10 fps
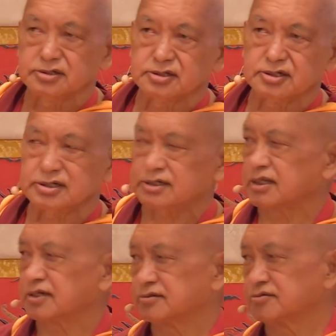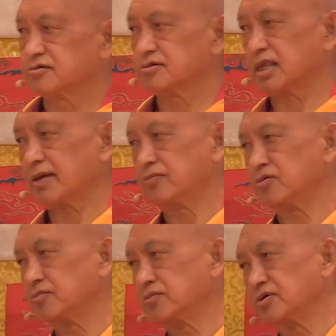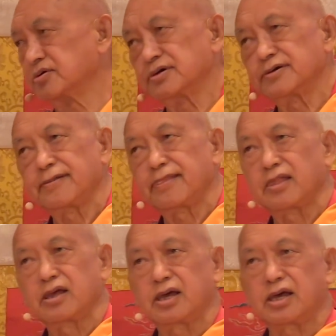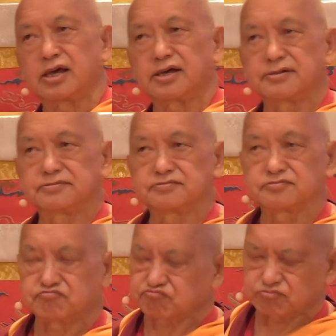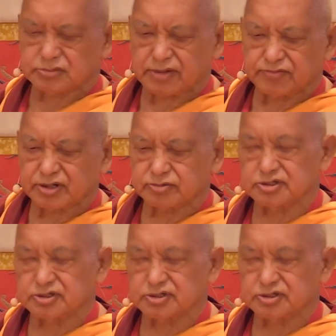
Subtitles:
under that, so they're more. They're very good